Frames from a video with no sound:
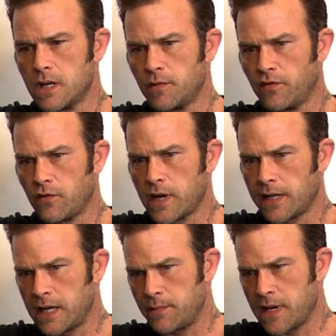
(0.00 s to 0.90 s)
before I
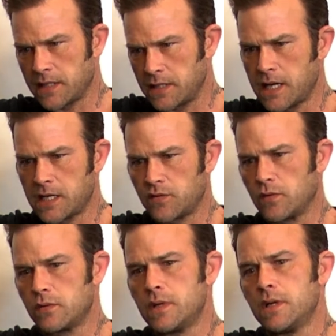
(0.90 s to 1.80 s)
came back to
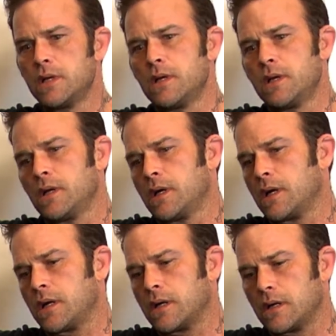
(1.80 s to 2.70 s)
Nashville.
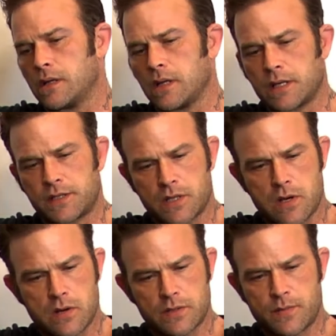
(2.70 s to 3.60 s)
A lot of
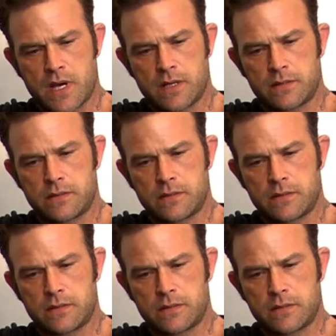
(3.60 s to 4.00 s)
songs about